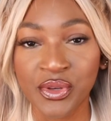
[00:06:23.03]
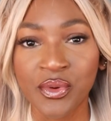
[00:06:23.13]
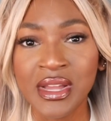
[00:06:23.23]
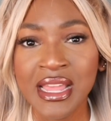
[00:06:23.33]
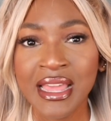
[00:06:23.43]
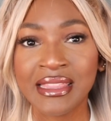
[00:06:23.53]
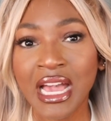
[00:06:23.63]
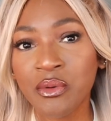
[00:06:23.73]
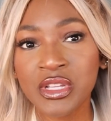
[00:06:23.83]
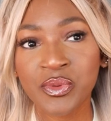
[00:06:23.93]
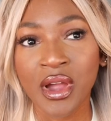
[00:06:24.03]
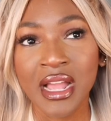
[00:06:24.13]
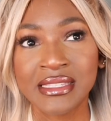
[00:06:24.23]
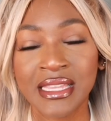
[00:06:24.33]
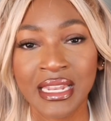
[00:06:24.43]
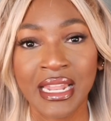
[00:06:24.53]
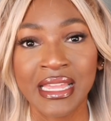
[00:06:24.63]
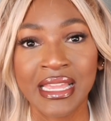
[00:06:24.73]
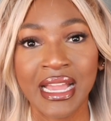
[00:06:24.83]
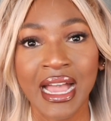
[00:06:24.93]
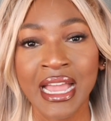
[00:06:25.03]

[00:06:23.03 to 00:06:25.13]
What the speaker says: So that was where I said, like,